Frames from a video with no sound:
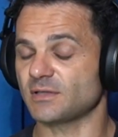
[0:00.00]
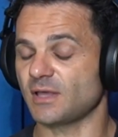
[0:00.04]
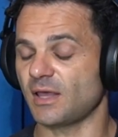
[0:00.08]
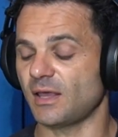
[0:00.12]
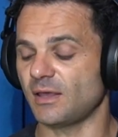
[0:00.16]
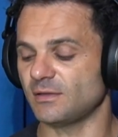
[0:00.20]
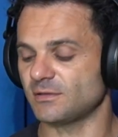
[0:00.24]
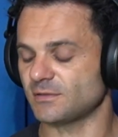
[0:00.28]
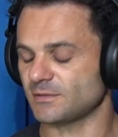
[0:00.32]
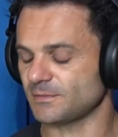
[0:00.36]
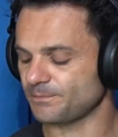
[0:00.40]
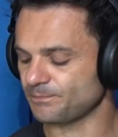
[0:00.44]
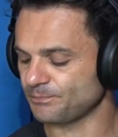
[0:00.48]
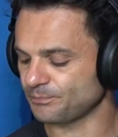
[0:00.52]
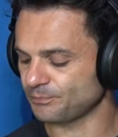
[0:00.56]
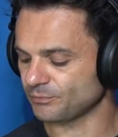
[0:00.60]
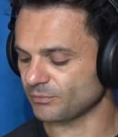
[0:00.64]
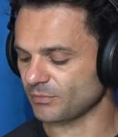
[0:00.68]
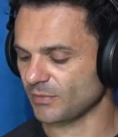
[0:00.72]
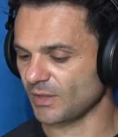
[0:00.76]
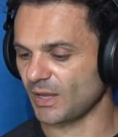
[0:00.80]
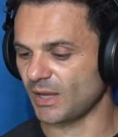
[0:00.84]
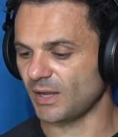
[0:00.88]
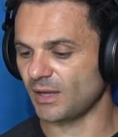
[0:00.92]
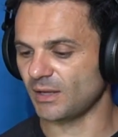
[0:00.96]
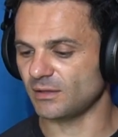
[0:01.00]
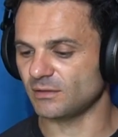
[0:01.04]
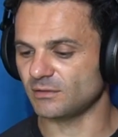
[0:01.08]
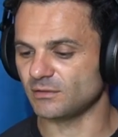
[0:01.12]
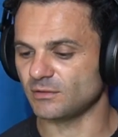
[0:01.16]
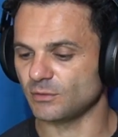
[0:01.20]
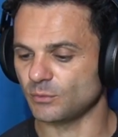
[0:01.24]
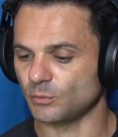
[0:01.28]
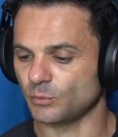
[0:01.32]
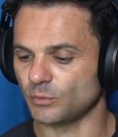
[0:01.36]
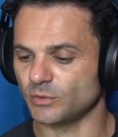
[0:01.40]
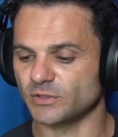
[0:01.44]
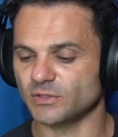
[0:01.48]
case. And
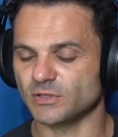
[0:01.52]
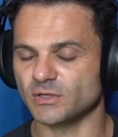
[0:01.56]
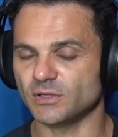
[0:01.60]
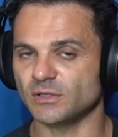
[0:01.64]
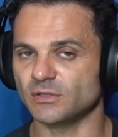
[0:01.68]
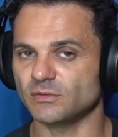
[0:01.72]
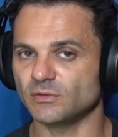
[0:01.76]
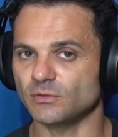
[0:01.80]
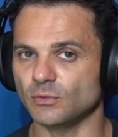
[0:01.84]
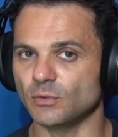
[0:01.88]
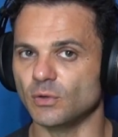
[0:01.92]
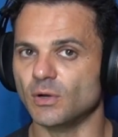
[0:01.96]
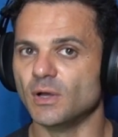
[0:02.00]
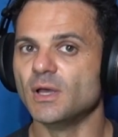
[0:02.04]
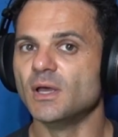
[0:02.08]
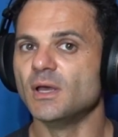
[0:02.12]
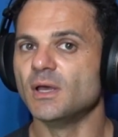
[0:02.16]
what are you going to do?